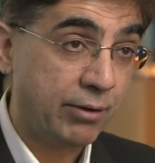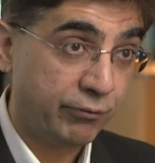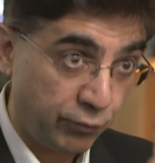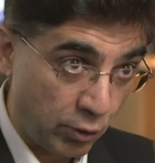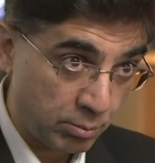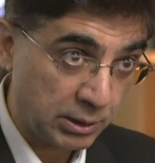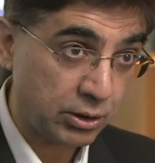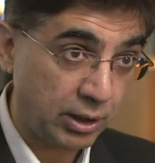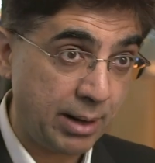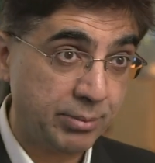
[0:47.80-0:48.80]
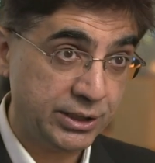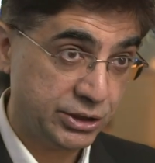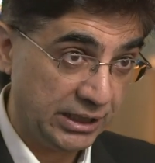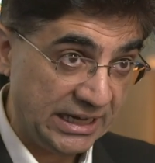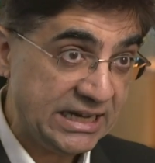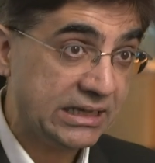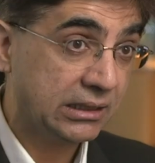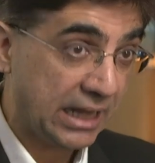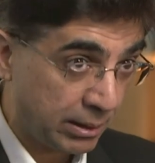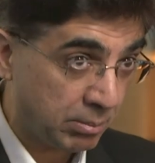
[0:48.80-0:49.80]
formal collaboration,
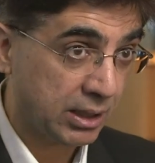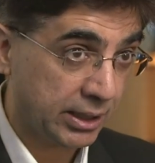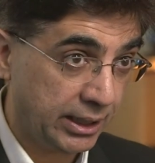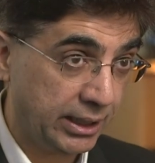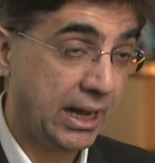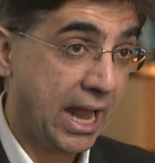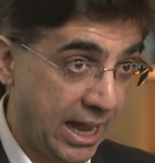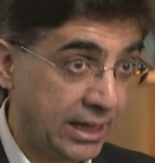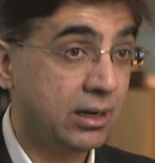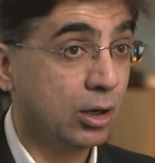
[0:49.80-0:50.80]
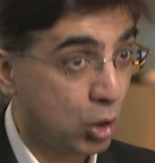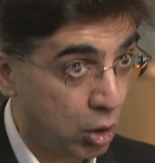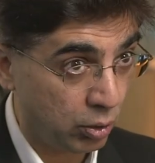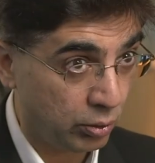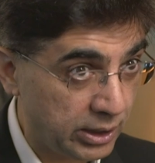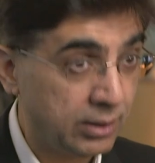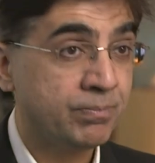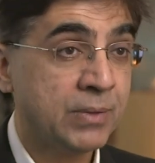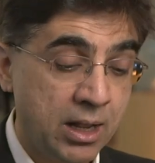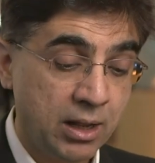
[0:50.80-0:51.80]
legal and marketing and code
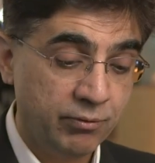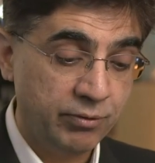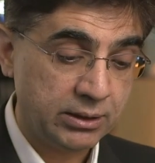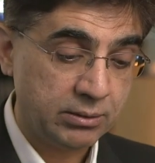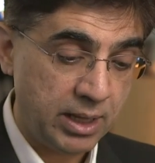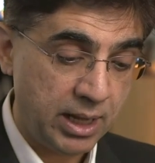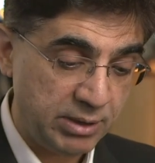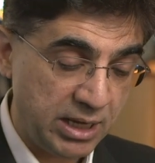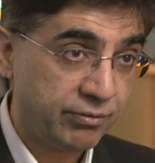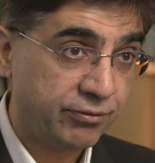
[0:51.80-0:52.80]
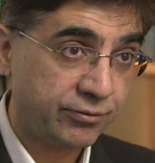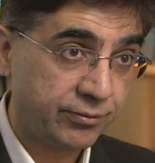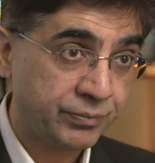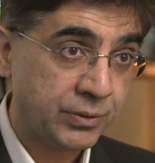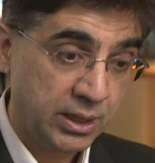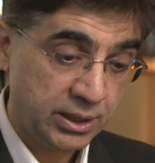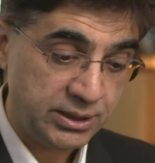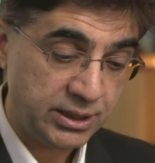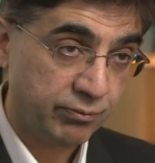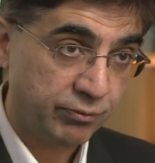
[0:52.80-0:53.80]
with MEF,
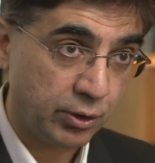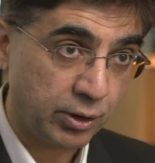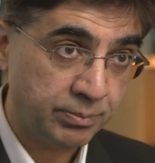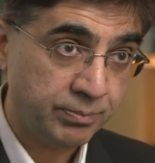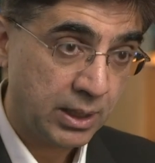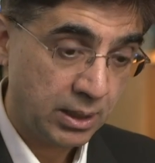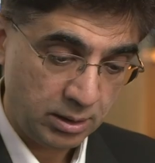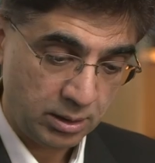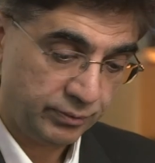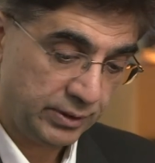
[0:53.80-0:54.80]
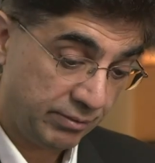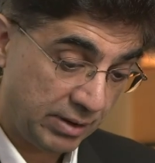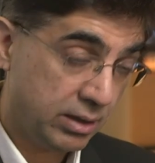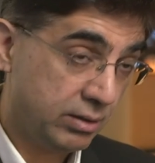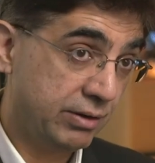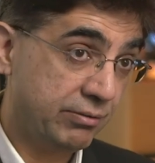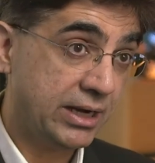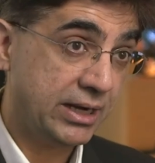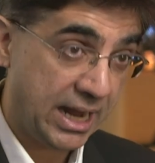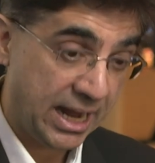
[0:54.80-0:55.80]
TM Forum. You know, we have
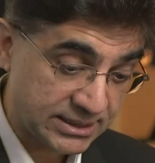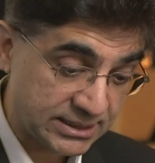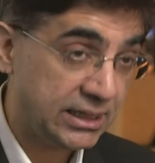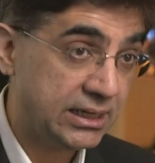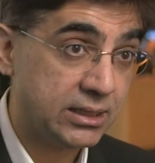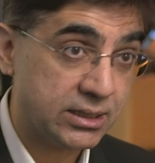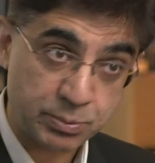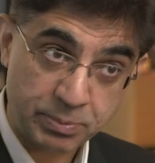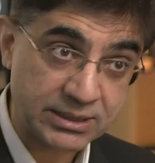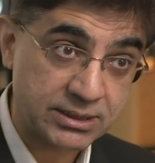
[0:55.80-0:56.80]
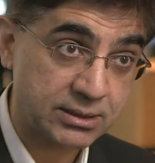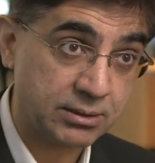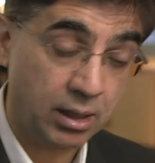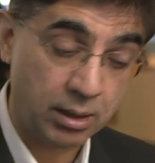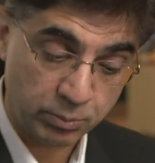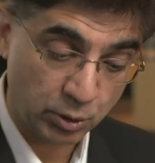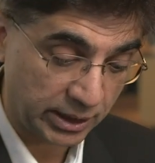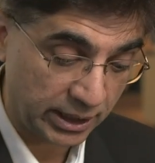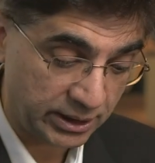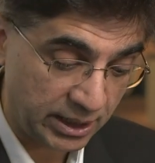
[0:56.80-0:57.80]
had Etsy specs
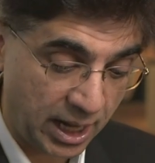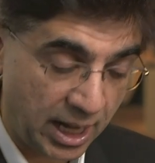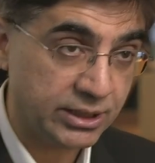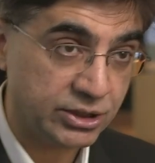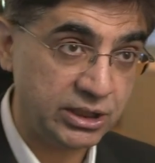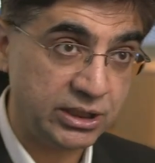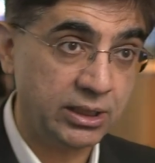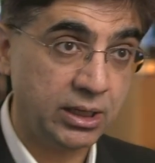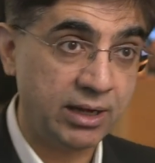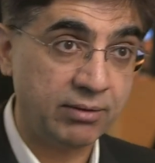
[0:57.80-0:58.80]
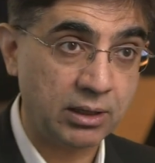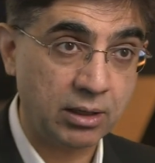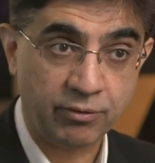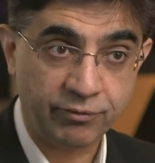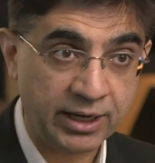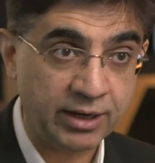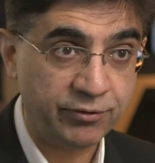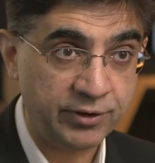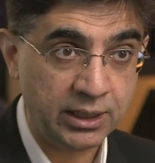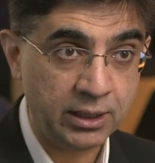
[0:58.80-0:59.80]
both at the ISG level of
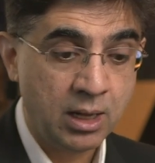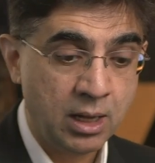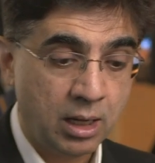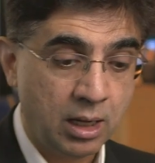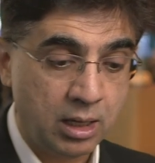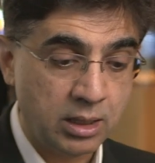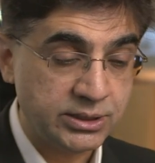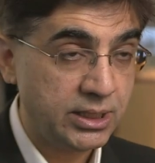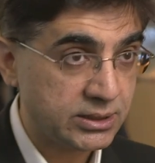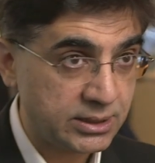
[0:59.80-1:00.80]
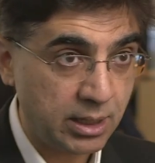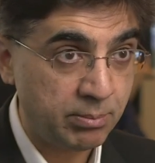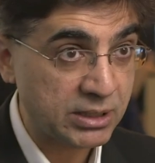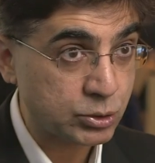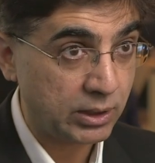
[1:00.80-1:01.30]
NFE, ZSM, as